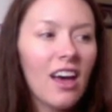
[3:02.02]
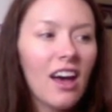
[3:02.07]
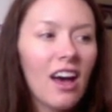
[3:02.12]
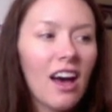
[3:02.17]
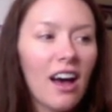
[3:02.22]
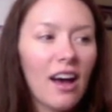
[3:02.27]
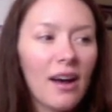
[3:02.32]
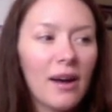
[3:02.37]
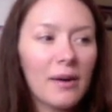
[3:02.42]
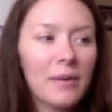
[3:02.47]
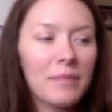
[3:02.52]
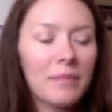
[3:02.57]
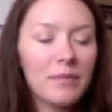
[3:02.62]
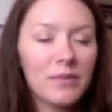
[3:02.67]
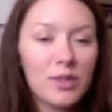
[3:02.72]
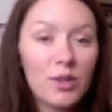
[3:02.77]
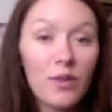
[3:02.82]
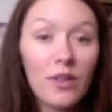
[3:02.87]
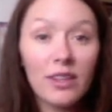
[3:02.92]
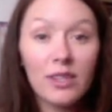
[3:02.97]
Um,
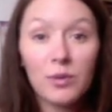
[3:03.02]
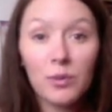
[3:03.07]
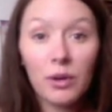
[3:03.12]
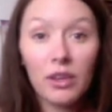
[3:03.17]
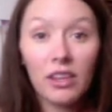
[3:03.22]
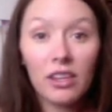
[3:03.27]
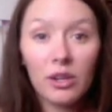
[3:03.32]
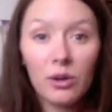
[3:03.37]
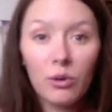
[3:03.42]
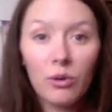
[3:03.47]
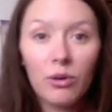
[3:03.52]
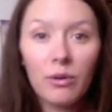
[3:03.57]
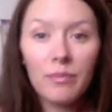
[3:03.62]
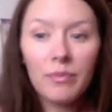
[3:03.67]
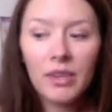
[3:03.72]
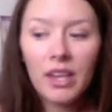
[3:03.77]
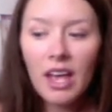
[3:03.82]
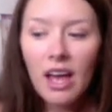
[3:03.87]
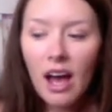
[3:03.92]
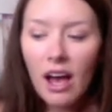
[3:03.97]
so that's really cool.
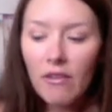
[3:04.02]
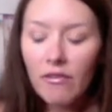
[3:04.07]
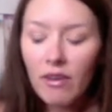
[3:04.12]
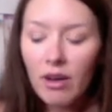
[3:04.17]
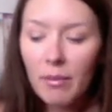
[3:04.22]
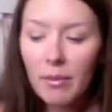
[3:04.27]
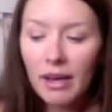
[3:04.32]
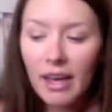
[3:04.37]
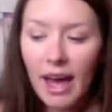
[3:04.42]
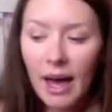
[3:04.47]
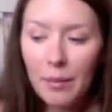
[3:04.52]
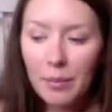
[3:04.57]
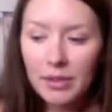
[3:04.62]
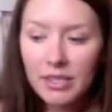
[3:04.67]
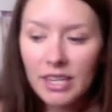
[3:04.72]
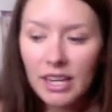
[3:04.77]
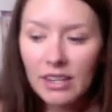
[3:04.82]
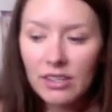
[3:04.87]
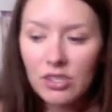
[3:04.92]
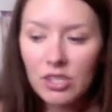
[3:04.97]
I find my
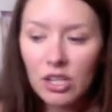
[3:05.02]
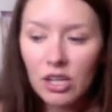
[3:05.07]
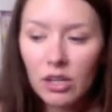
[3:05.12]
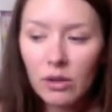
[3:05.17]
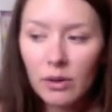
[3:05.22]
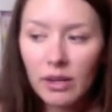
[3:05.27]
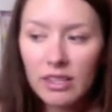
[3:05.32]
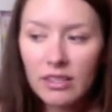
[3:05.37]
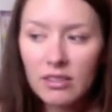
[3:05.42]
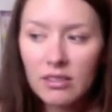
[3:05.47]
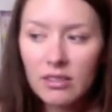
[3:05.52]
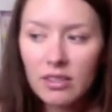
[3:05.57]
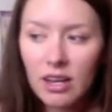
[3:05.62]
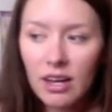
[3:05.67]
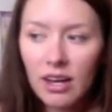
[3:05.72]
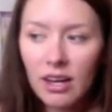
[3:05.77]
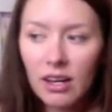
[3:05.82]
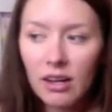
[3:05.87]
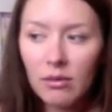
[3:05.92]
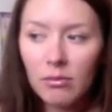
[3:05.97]
appetite too has
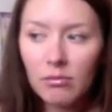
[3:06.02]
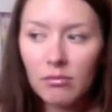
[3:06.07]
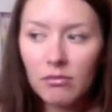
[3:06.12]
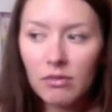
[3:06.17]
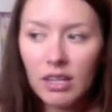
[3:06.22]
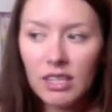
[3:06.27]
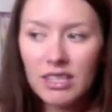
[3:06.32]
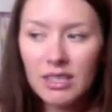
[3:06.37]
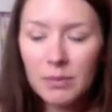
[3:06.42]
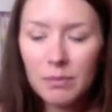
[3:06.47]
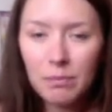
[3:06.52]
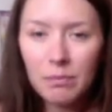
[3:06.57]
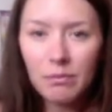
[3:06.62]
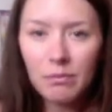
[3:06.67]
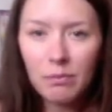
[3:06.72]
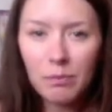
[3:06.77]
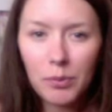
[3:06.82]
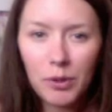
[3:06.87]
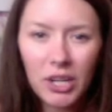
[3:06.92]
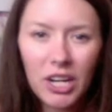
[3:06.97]
uh, it's
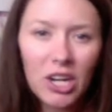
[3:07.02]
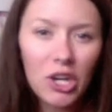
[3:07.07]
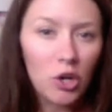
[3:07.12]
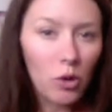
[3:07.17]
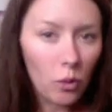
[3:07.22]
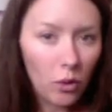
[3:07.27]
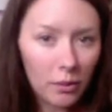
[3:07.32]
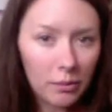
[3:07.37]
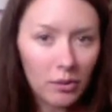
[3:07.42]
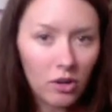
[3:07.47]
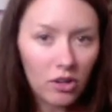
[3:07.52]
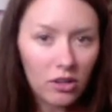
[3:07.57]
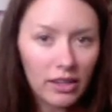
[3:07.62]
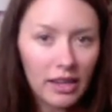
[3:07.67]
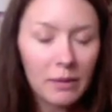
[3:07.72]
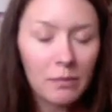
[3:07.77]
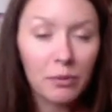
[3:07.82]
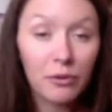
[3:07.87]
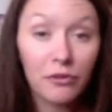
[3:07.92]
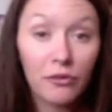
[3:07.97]
pretty normal.
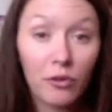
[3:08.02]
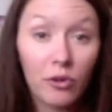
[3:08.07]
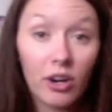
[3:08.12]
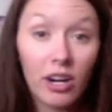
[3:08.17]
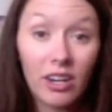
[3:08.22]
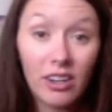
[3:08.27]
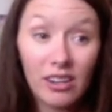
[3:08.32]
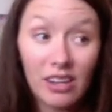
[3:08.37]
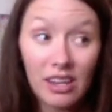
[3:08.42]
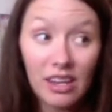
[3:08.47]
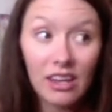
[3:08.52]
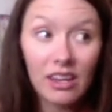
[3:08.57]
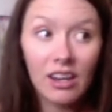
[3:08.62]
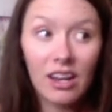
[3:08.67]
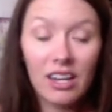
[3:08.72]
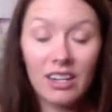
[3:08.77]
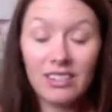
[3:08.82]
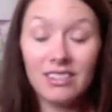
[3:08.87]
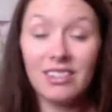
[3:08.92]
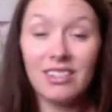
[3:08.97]
Like before, I could eat
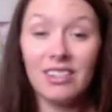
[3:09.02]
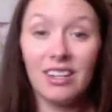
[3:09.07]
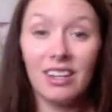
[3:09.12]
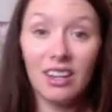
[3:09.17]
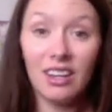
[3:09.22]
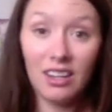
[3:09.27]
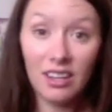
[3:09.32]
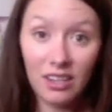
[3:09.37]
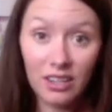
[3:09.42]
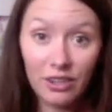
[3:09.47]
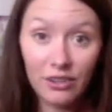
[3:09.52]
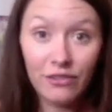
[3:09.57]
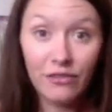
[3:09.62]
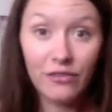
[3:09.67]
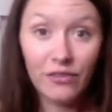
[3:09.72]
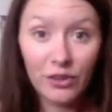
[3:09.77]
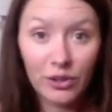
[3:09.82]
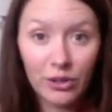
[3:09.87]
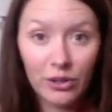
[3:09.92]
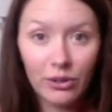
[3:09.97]
a ton of
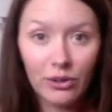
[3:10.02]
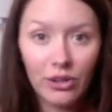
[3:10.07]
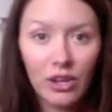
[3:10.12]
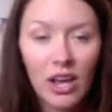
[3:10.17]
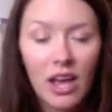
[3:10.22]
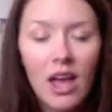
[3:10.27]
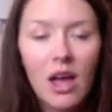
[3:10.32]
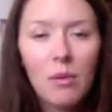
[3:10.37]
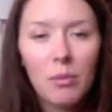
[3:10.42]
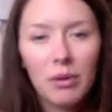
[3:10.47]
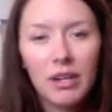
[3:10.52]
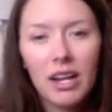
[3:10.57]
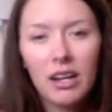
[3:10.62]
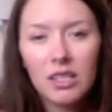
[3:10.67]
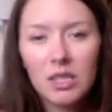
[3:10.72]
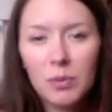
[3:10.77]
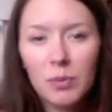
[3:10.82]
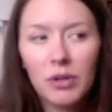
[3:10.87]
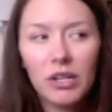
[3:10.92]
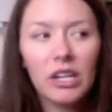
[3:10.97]
food, but now
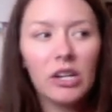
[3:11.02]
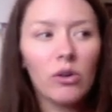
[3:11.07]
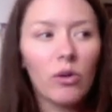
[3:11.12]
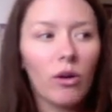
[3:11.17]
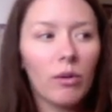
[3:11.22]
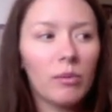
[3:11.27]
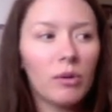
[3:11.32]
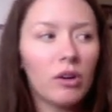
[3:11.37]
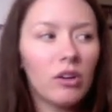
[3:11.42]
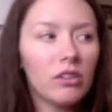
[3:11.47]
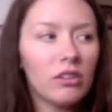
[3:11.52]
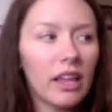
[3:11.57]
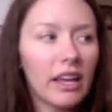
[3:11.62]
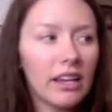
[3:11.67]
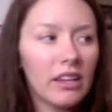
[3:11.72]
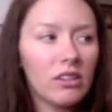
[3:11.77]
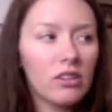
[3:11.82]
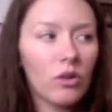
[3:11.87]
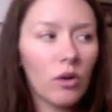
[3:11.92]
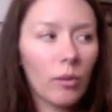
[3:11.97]
it's pretty normal,
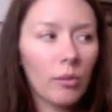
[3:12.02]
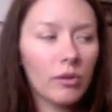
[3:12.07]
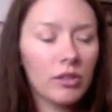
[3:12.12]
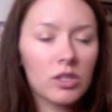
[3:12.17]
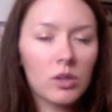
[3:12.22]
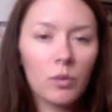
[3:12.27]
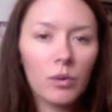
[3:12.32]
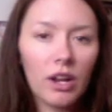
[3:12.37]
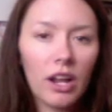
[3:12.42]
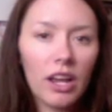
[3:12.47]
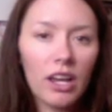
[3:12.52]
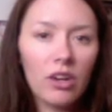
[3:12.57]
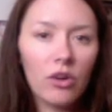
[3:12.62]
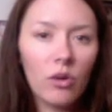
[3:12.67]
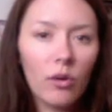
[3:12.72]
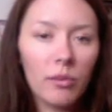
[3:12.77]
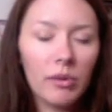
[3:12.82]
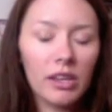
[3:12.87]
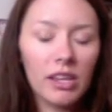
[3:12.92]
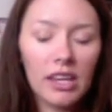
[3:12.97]
like normal to what I can
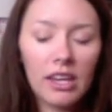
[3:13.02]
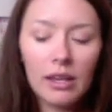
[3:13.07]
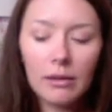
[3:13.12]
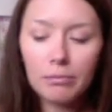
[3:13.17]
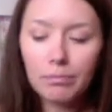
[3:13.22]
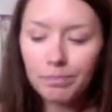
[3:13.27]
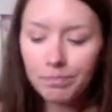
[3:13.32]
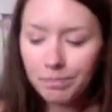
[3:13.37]
normally eat.